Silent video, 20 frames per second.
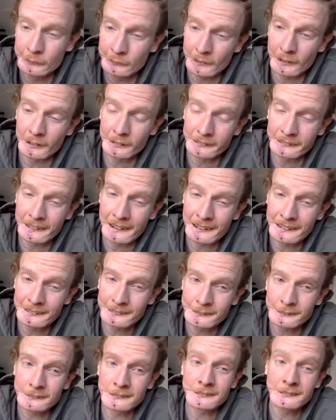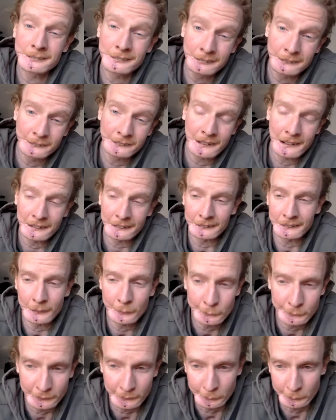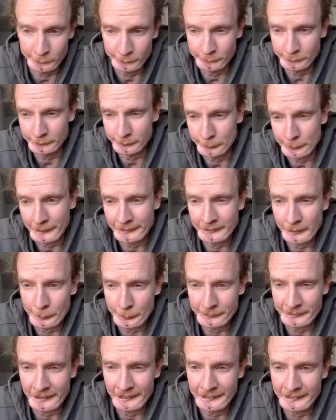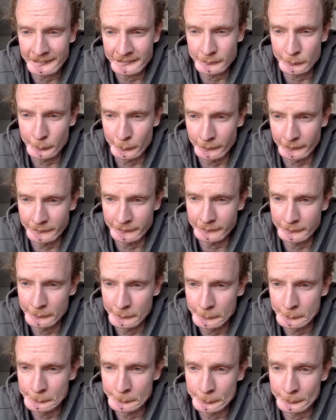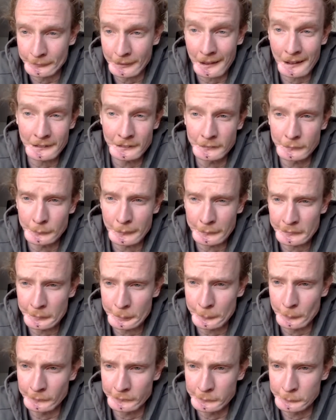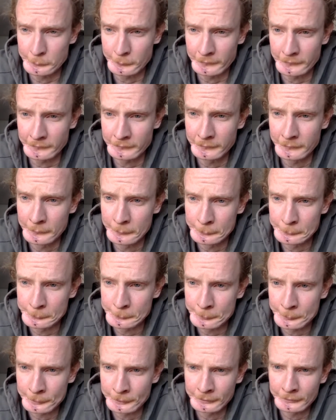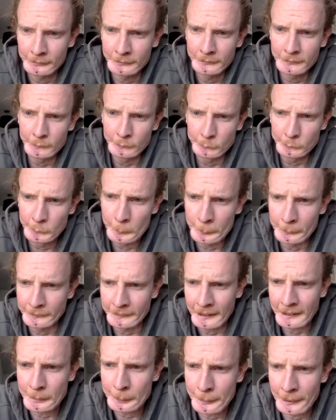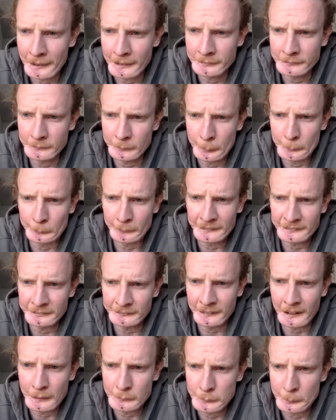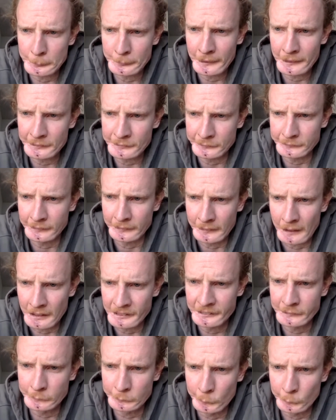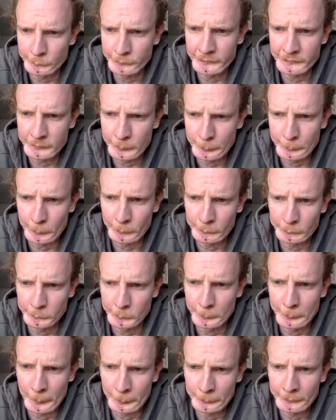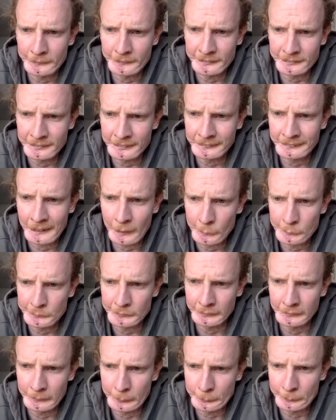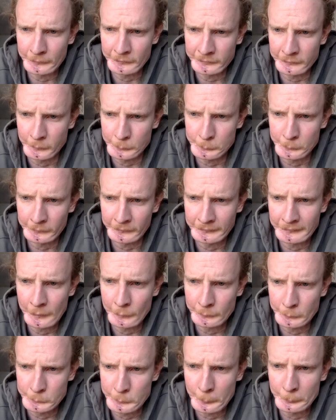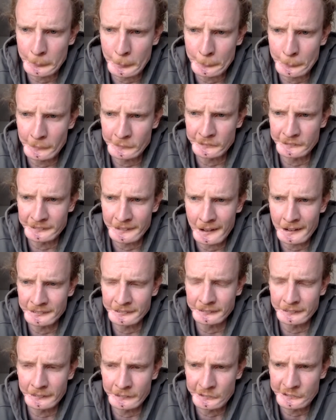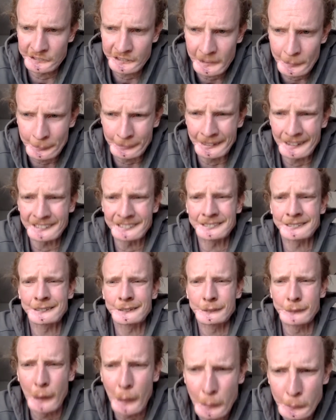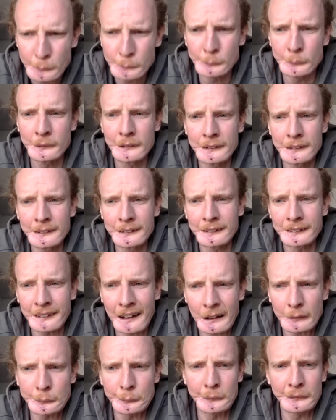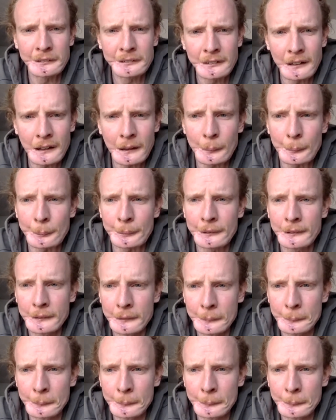All you got to do is learn how to code, though. It might not be that easy, but I don't know how smart you are. Ruben, hey man, the depressed guy from yesterday. I've enrolled in a support group. I'm going to seek counseling. I'm going to start working out and whoop depression's ass in the gym. Let's go. That's what's up.